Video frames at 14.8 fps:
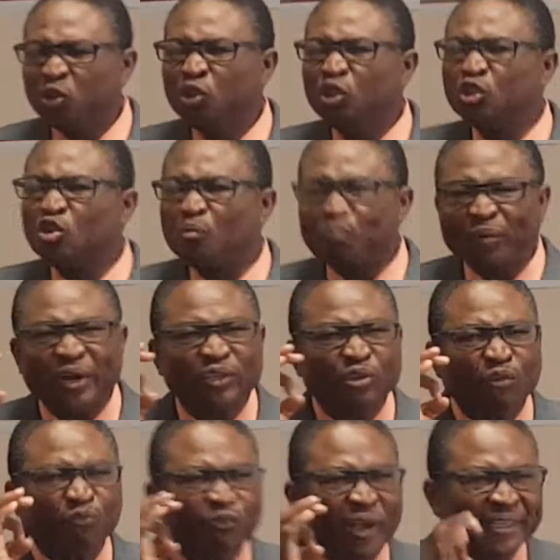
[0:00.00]
You need to pray on
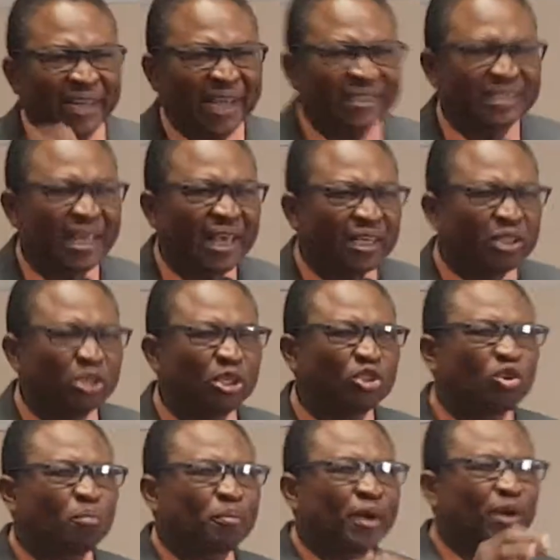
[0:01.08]
your finance. You need
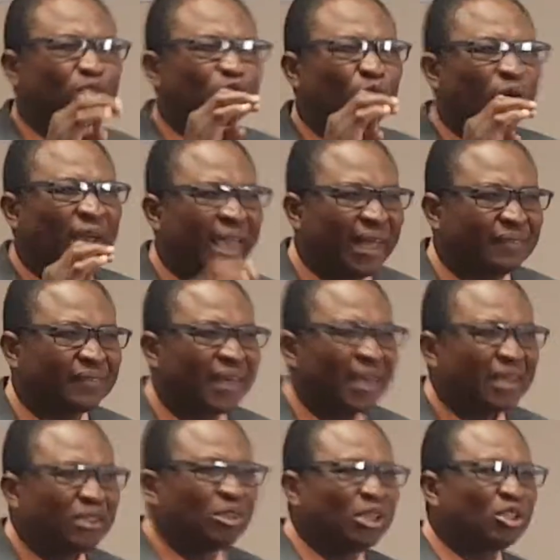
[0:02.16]
to pray on your health.
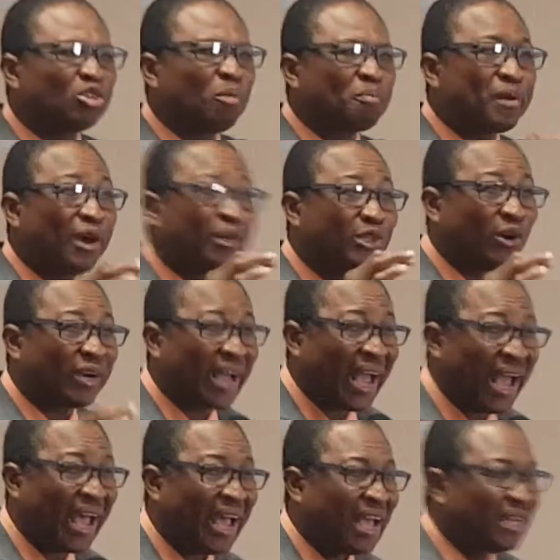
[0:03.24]
You need to pray on your
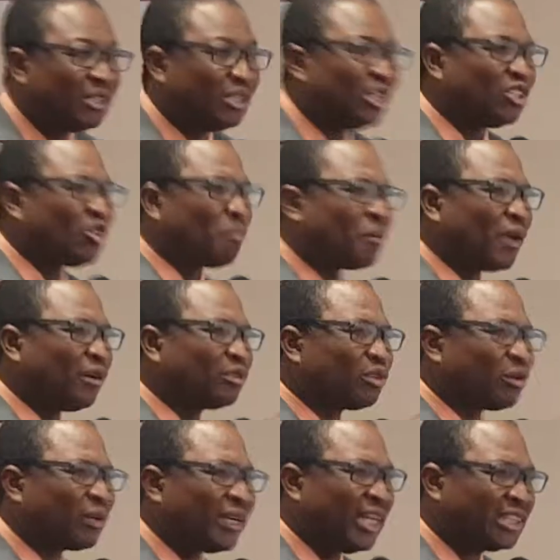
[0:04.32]
car. You need to pray on
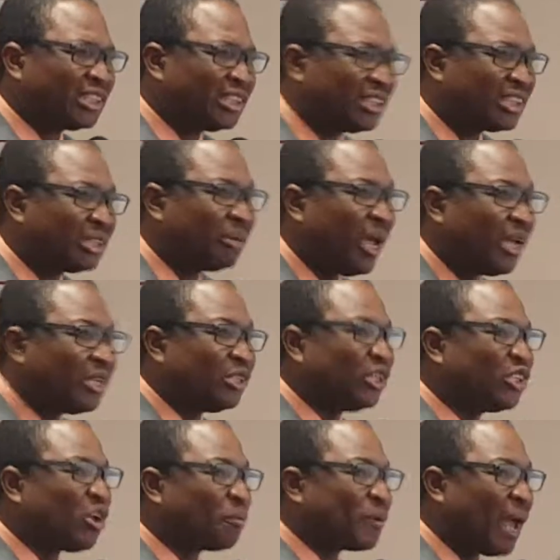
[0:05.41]
your relationship. You
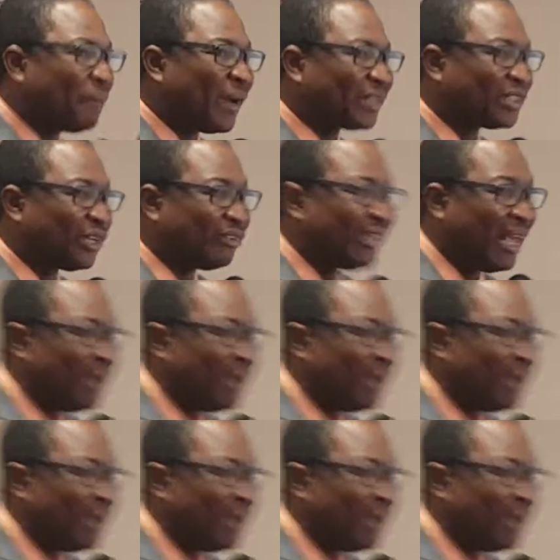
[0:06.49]
need to pray about your